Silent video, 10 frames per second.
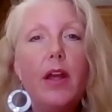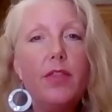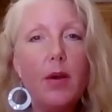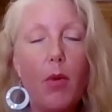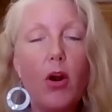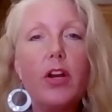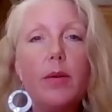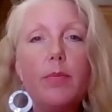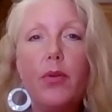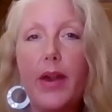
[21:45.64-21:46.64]
in the
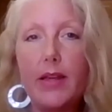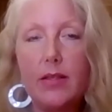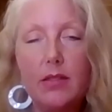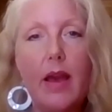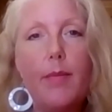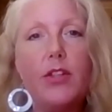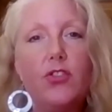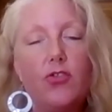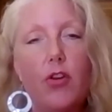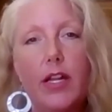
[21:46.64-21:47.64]
marketplace
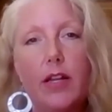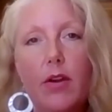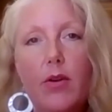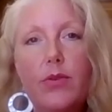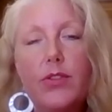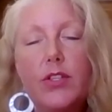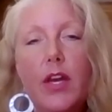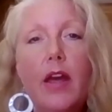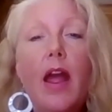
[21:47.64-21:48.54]
demonstrating those.